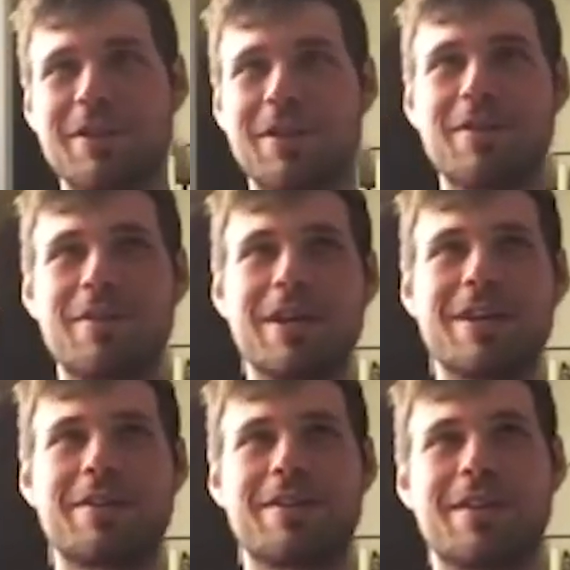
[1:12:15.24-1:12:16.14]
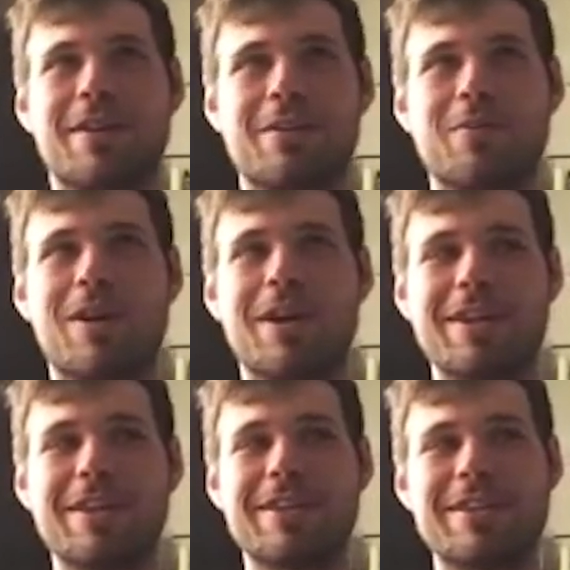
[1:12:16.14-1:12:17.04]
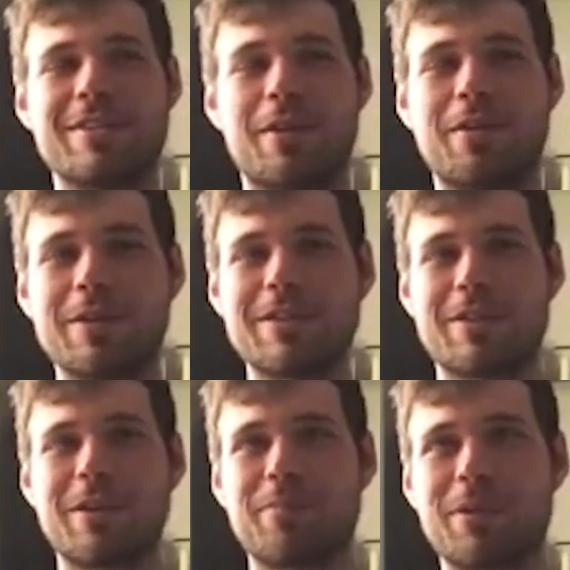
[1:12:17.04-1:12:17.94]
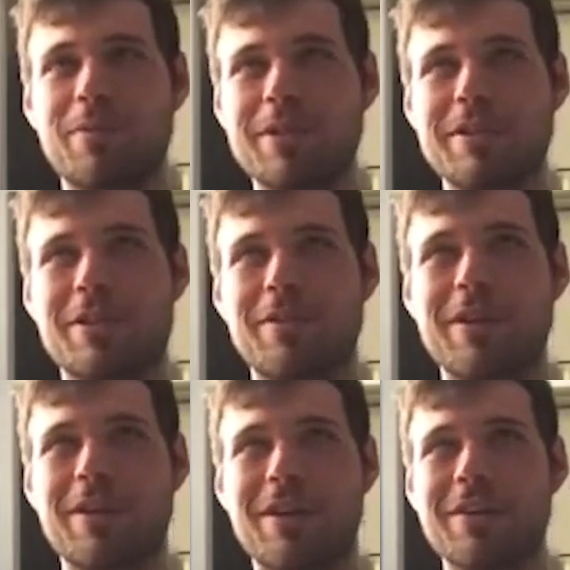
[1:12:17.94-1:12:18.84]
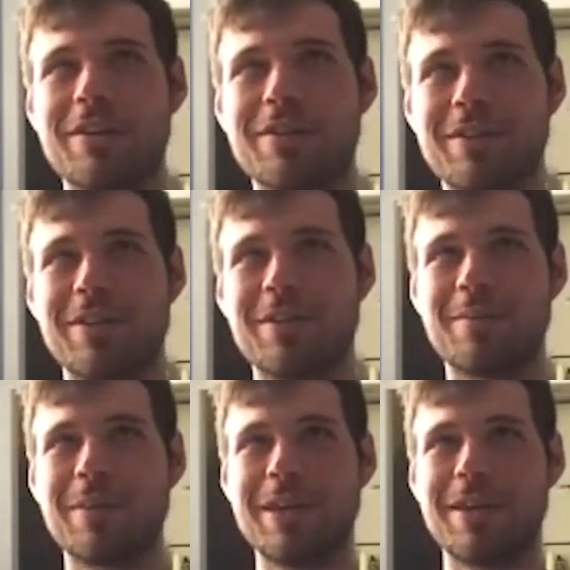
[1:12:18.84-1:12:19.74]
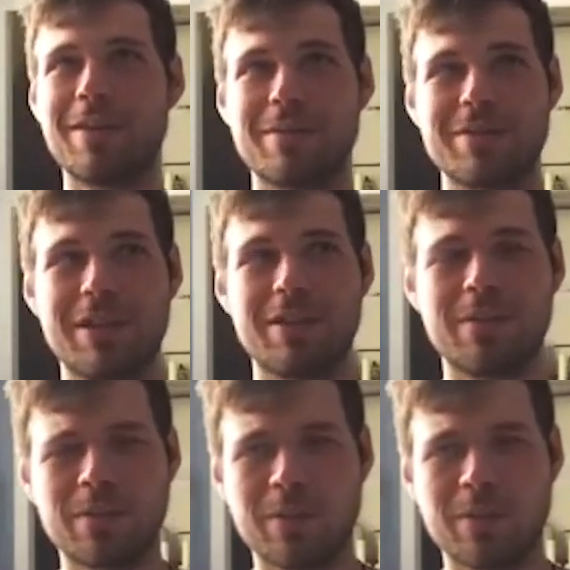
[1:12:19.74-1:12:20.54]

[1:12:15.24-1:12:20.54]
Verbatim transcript: All right, Ryan, it is always a great privilege and great honor. May St.